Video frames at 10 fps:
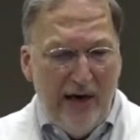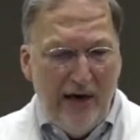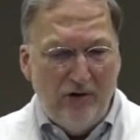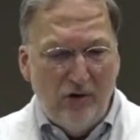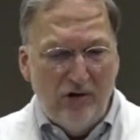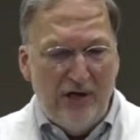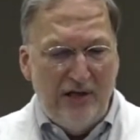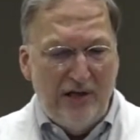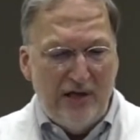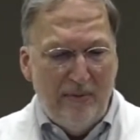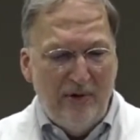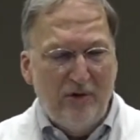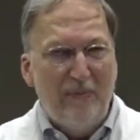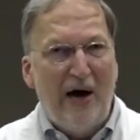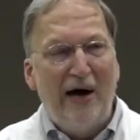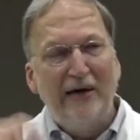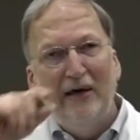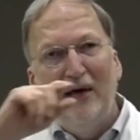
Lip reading: as you can see in this image, by